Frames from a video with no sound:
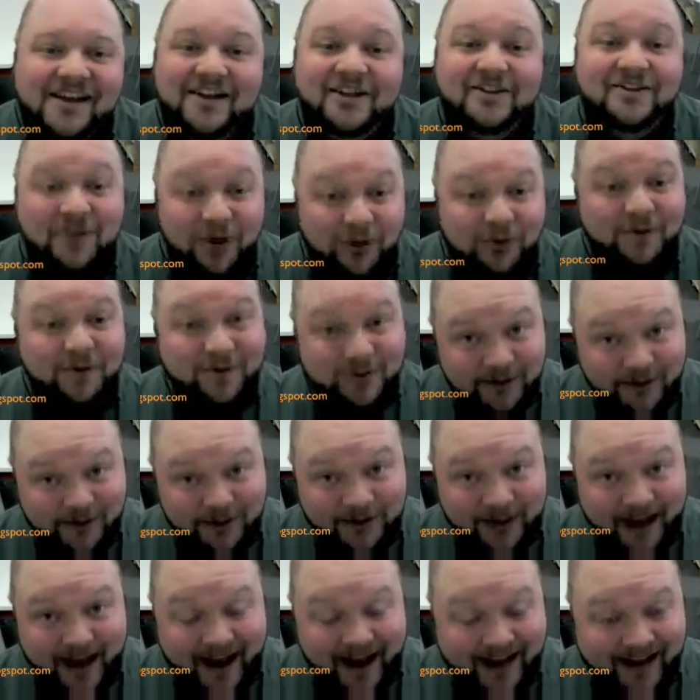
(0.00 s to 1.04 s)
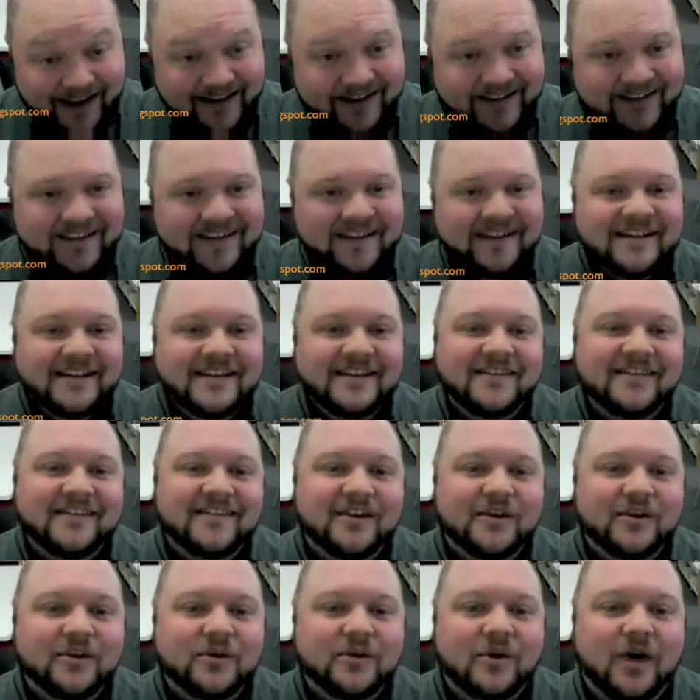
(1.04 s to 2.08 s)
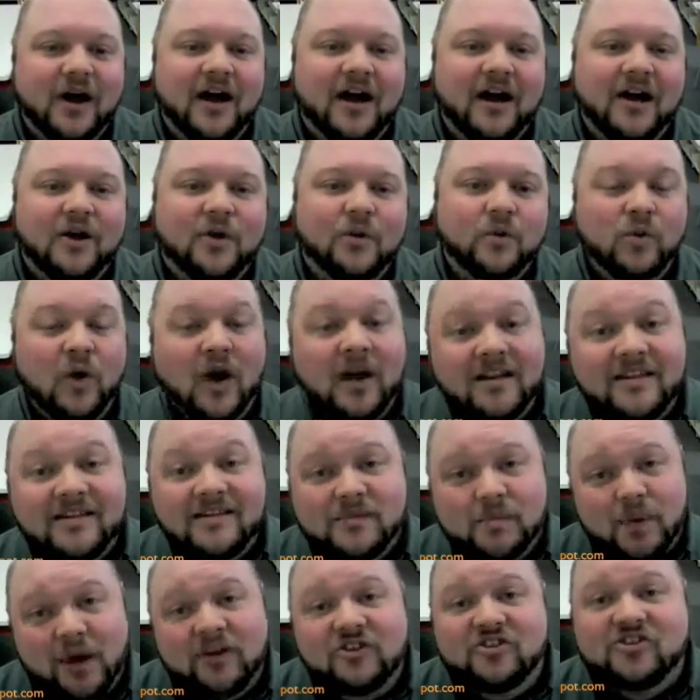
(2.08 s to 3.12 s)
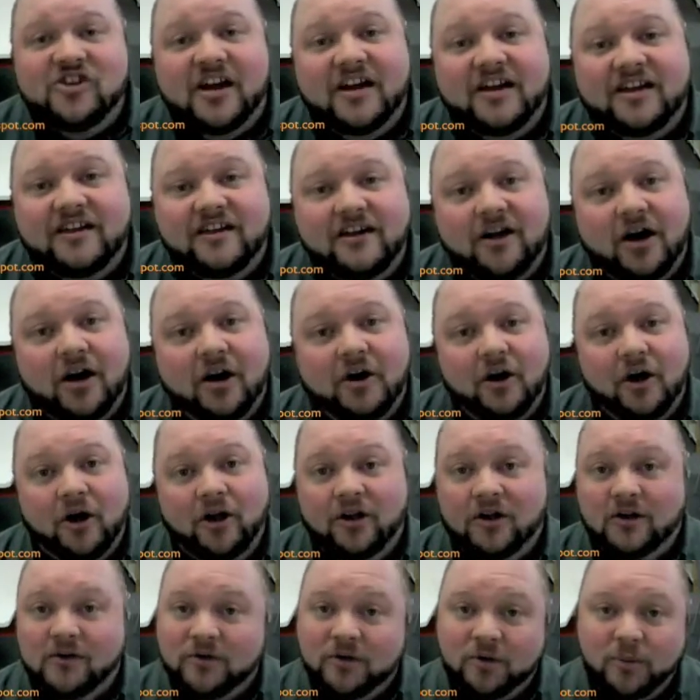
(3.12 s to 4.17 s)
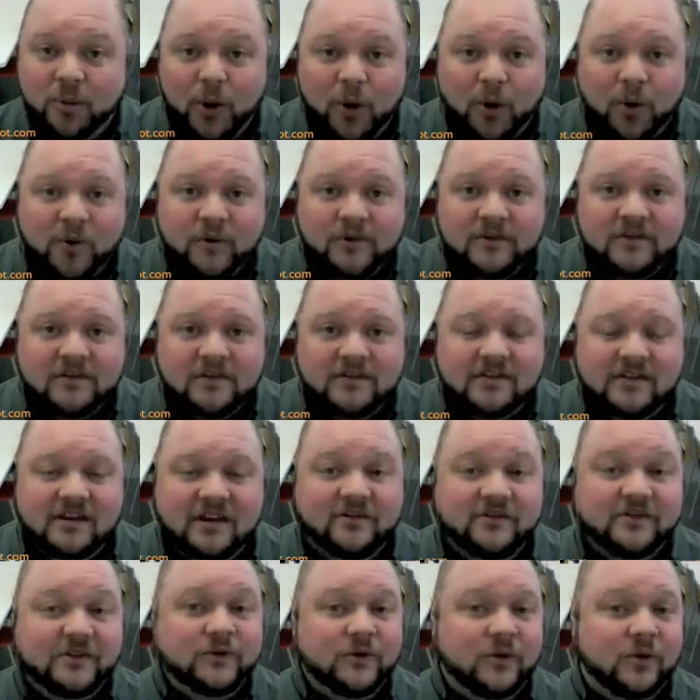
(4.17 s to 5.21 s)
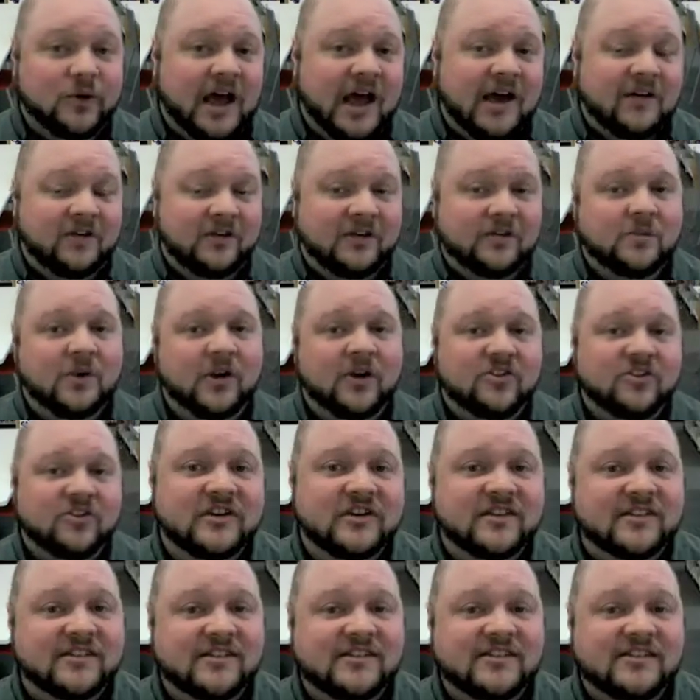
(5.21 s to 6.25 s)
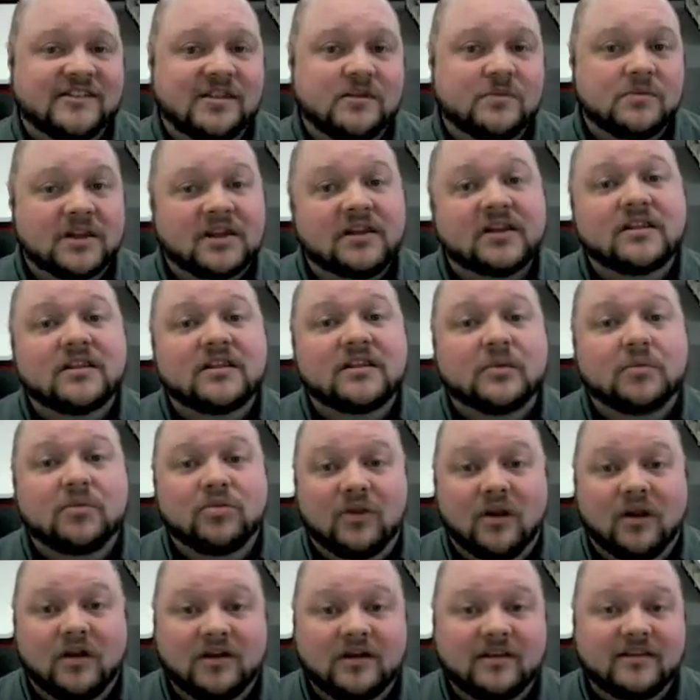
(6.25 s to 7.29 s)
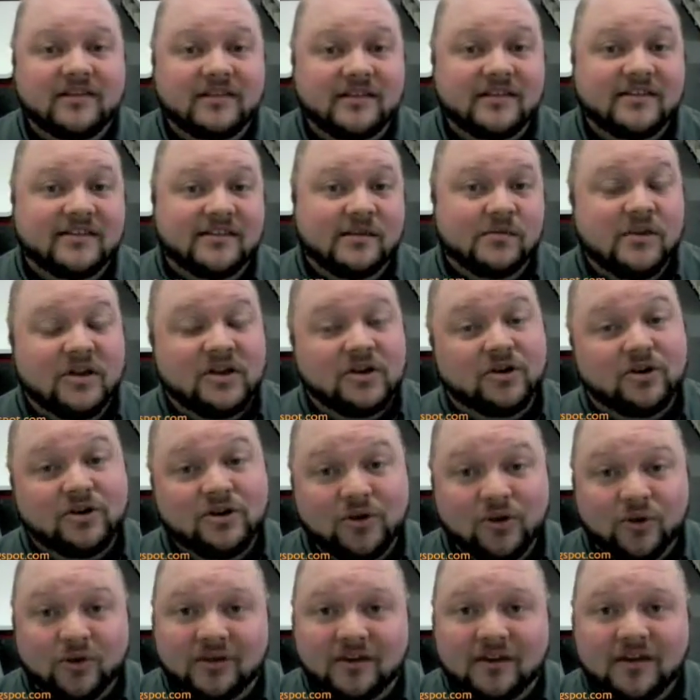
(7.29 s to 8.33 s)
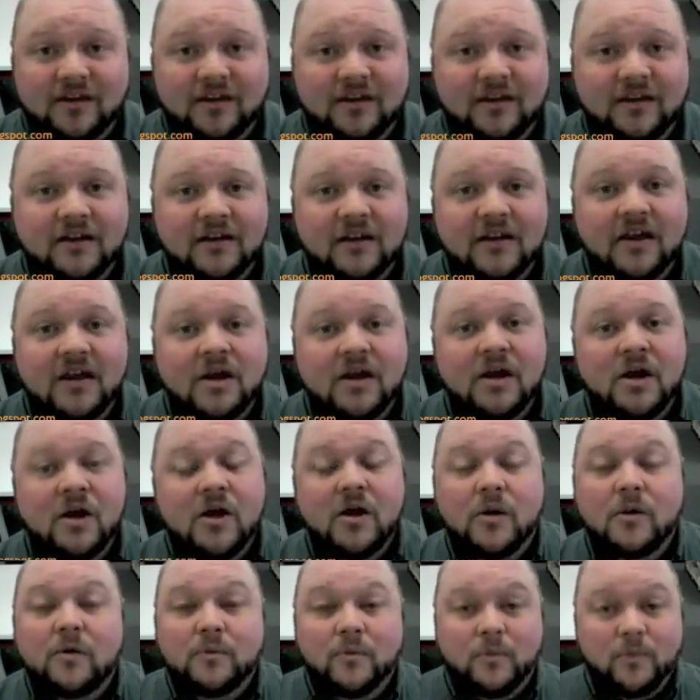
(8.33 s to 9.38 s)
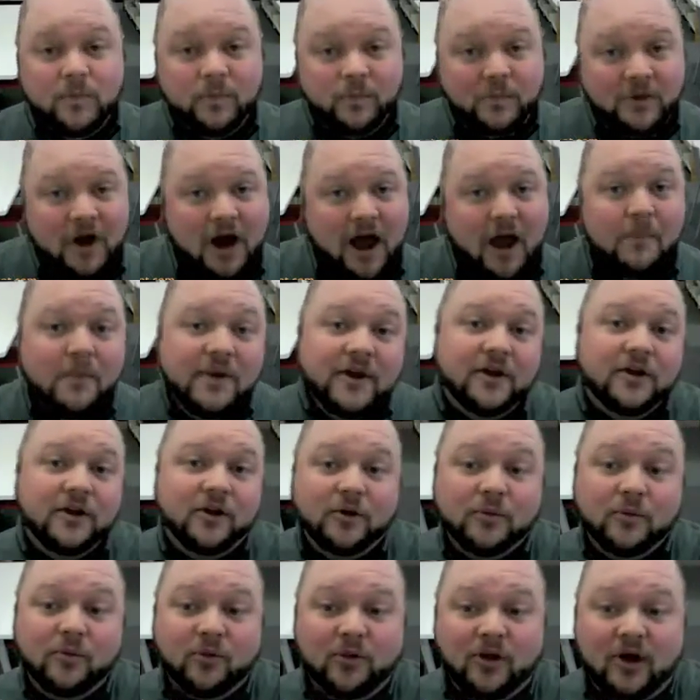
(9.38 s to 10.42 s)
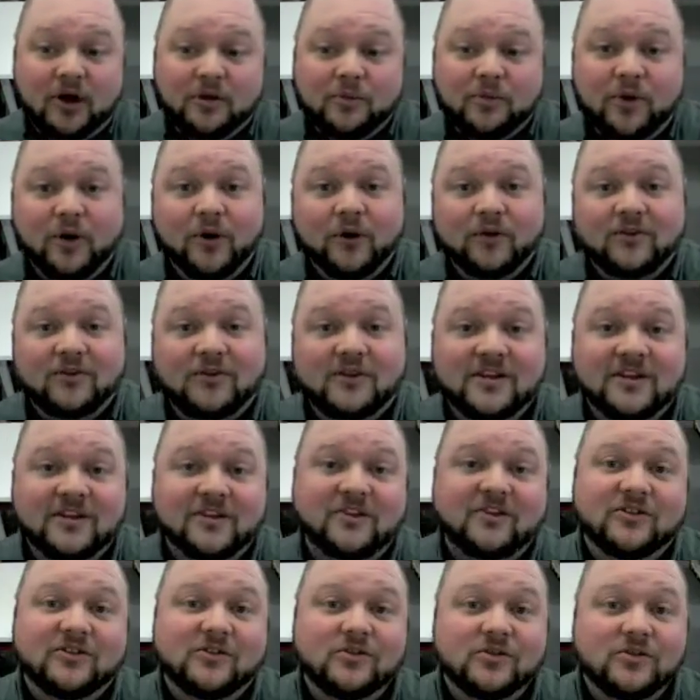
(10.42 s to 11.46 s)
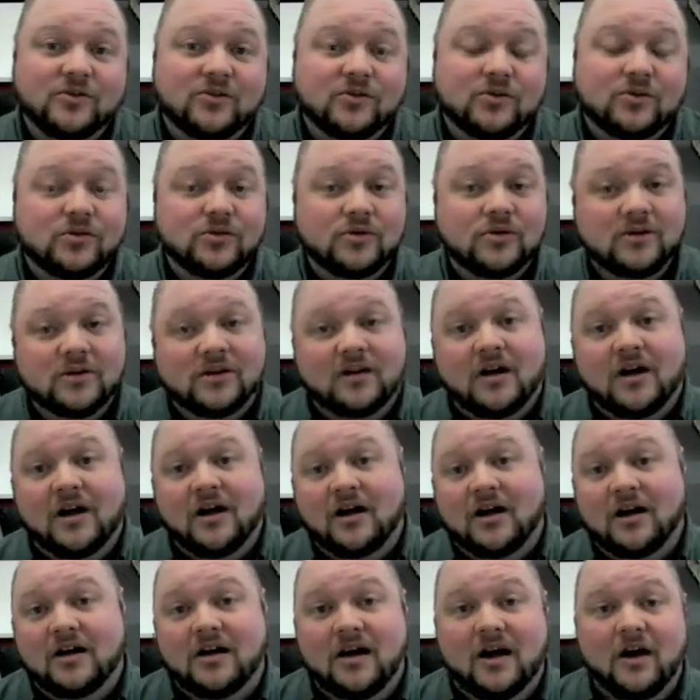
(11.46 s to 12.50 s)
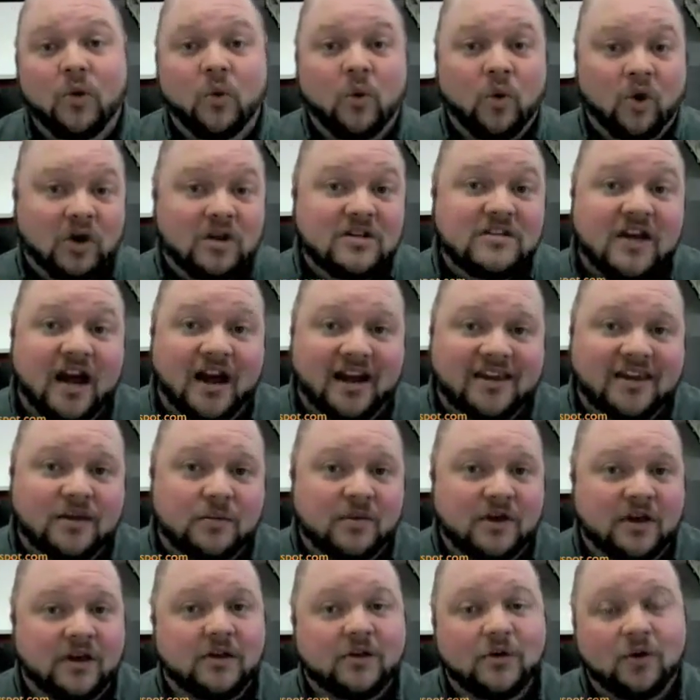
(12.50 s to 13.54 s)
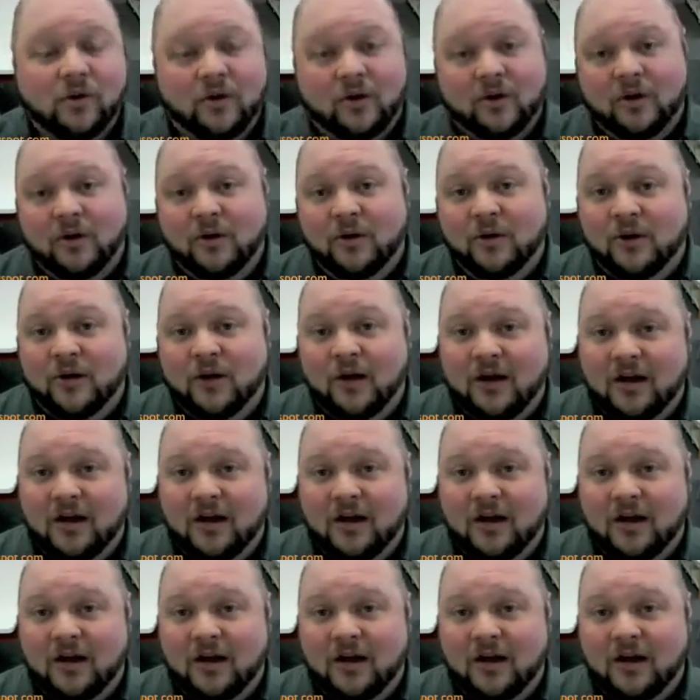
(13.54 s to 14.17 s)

Don't do that. So run spell check on all of your posts. If you don't have a spell system in the blogging system that you're using, copy your blog posts into a Word document or